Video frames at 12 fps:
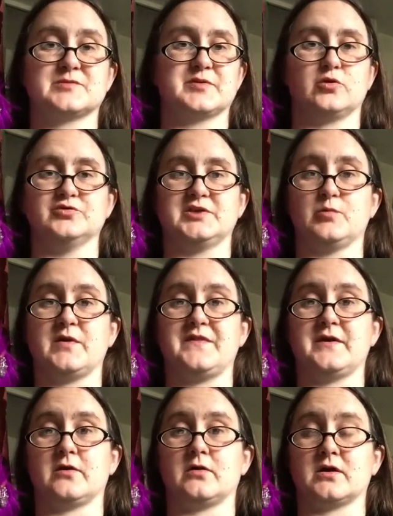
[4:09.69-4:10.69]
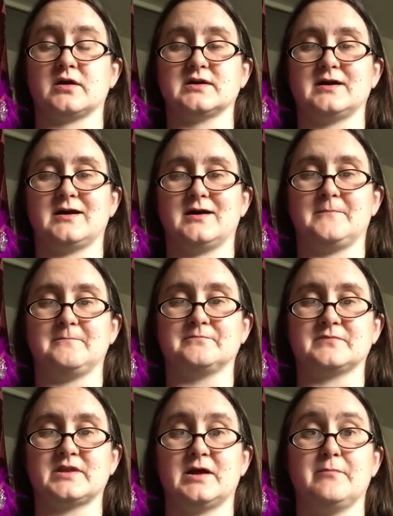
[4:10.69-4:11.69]
but only when they are
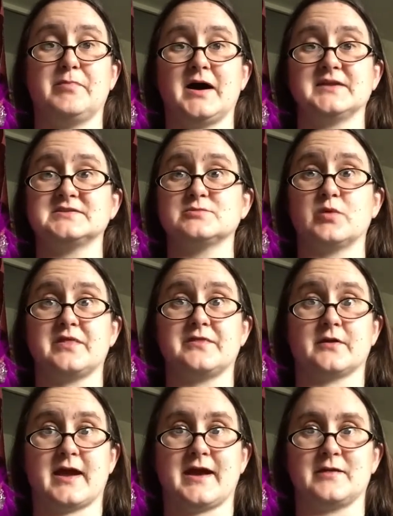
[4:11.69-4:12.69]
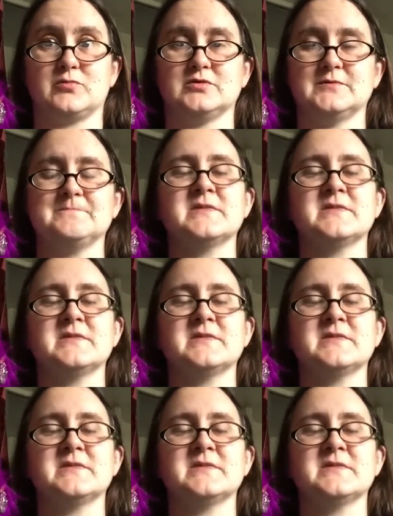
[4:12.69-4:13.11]
bonded with their animal.